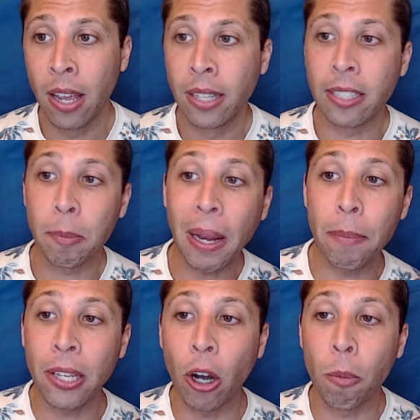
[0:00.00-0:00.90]
Despite
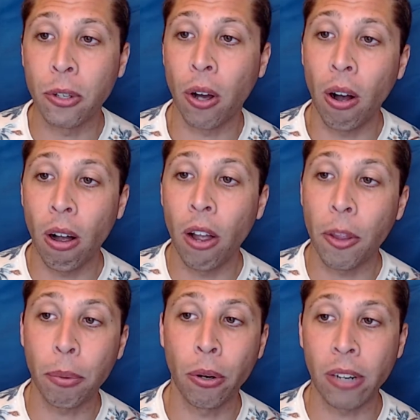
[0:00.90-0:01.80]
being open to all, the
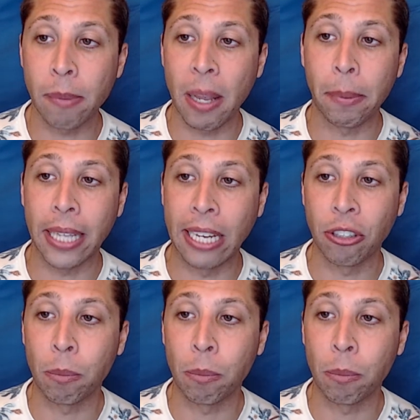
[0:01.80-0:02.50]
program's application